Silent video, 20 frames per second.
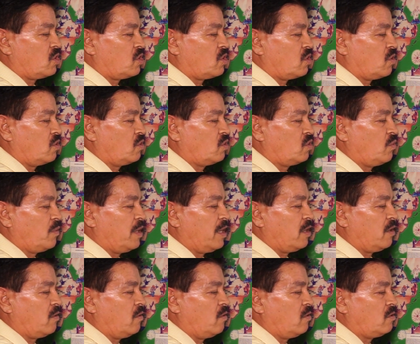going to be
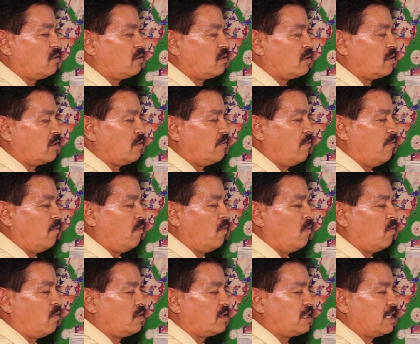equals
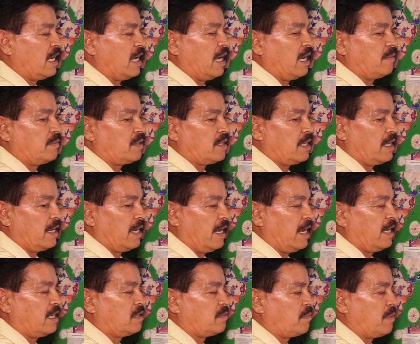4 times
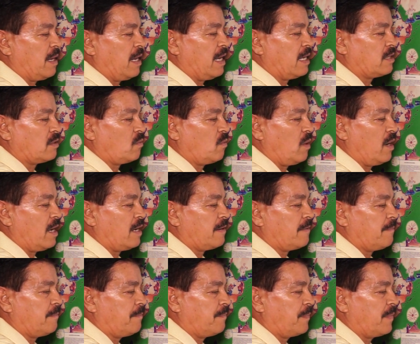x plus
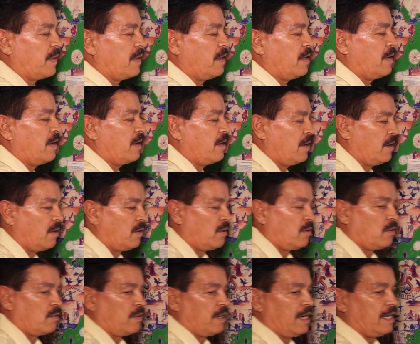1.
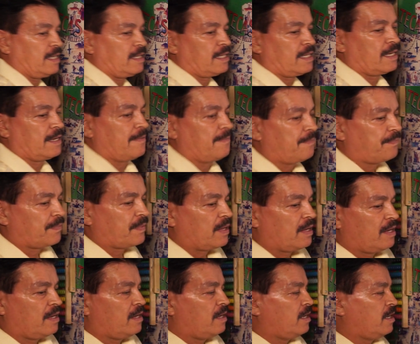Alright?
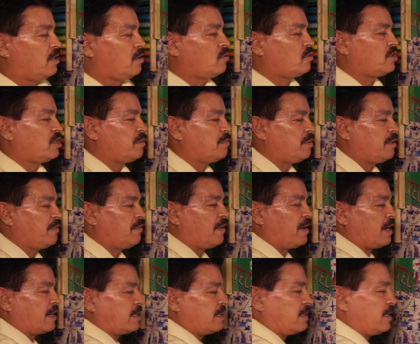You
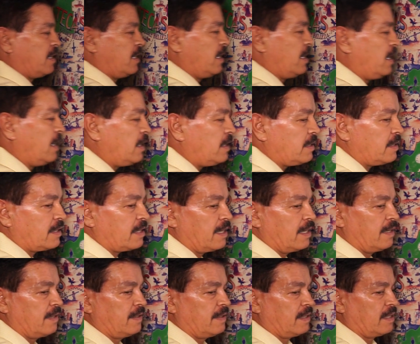simplify this
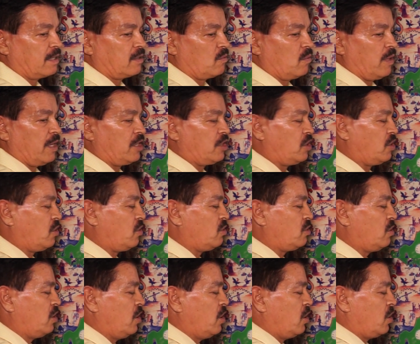
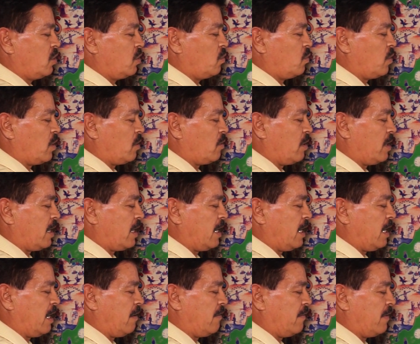equation, you are going to
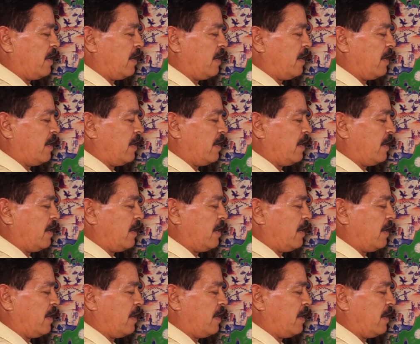have